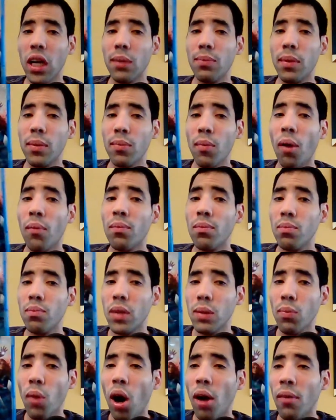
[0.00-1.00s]
and Ms. Mar-
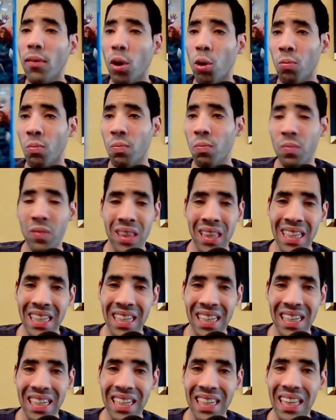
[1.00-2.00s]
Ms. Marvel,
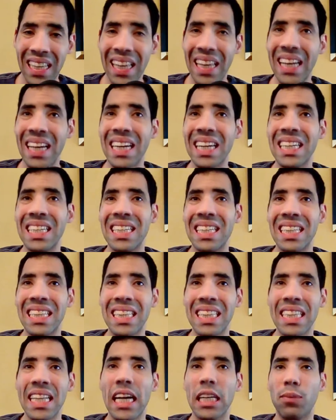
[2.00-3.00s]

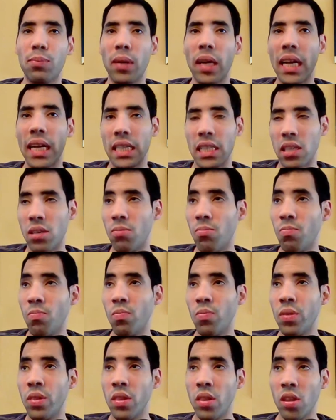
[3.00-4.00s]
and that's about it.
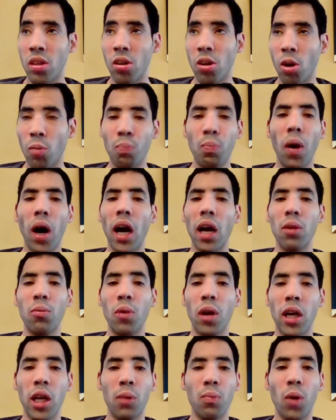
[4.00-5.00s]
By the
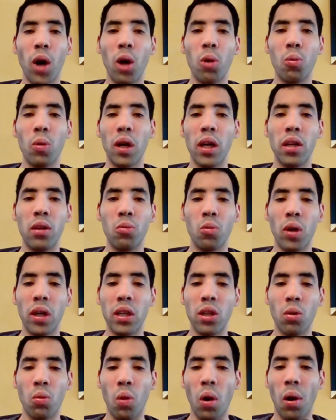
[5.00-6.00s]
way, you probably went
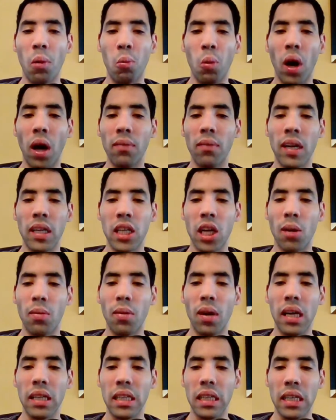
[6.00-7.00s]
when you want, why I'm not talking
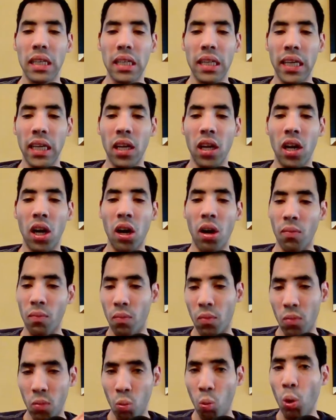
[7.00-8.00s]
about the, the
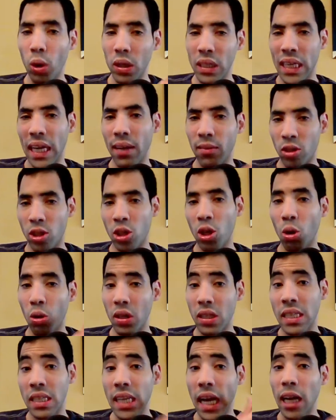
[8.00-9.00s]
um, war table show or
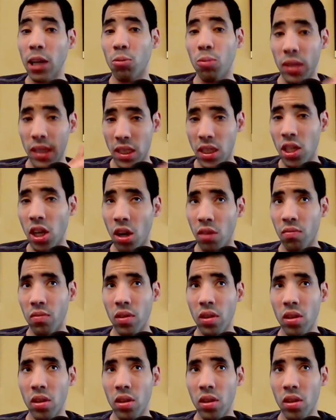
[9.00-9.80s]
the side quest stuff.